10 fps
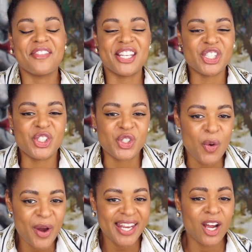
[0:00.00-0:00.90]

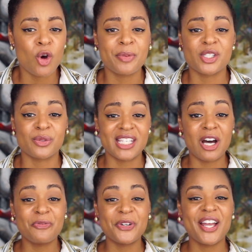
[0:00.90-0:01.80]
enjoyed. I hope this was
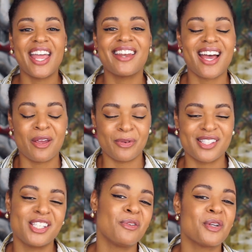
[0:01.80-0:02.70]
helpful, and I will
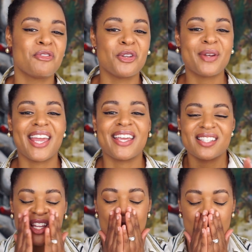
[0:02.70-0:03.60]
see you in a few
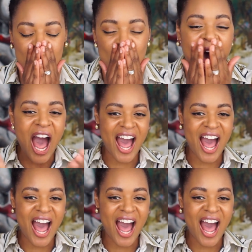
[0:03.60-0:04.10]
days. Mwah!